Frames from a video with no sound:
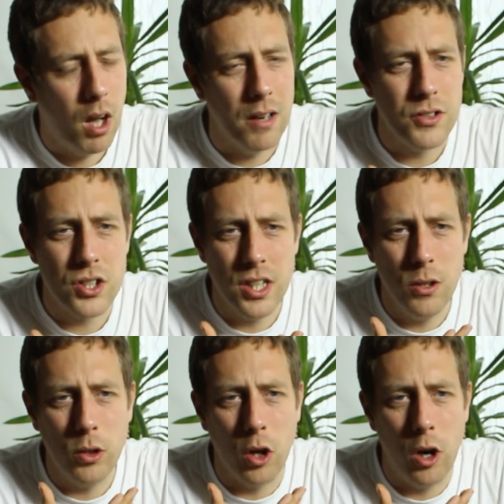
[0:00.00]
I've
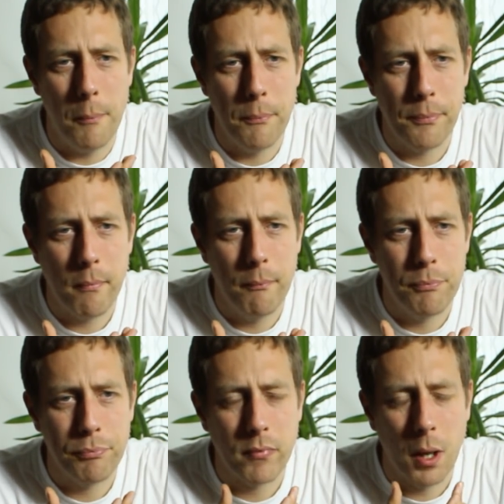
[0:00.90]
still got
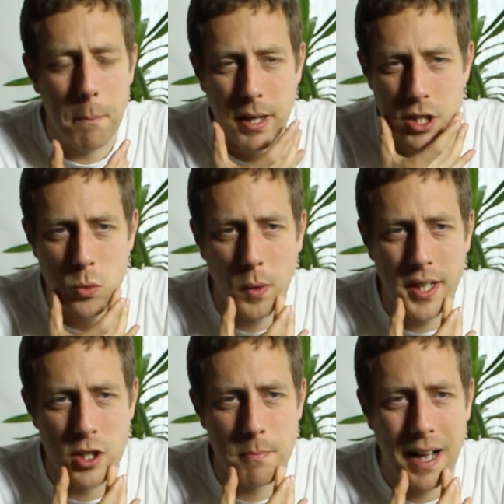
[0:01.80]
a bit of
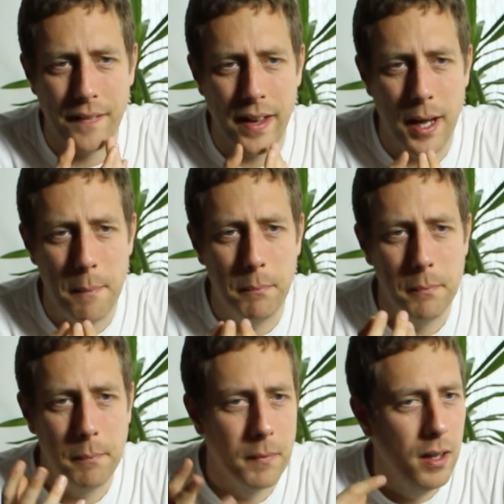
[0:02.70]
sweetness back there.
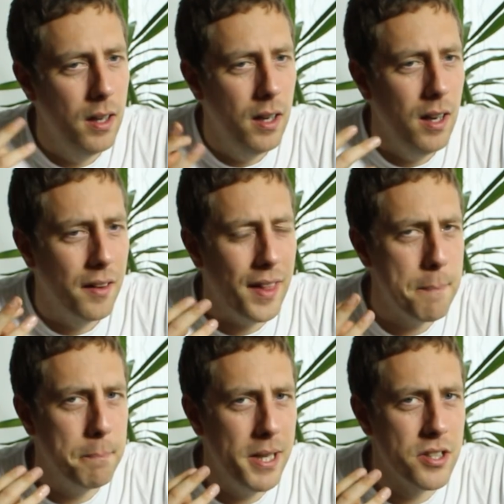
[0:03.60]

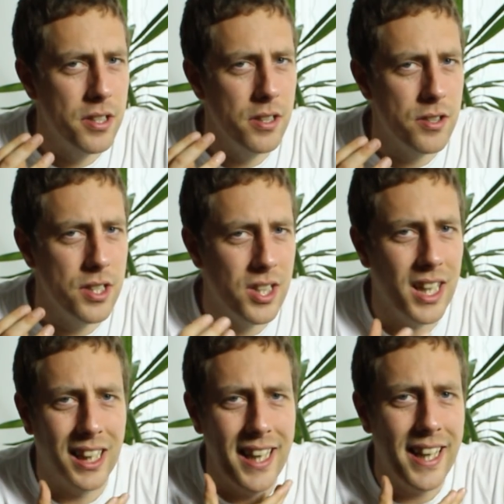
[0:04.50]
That bitterness is
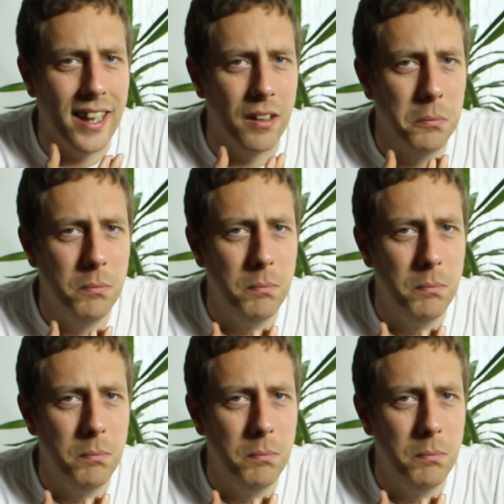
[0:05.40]
clinging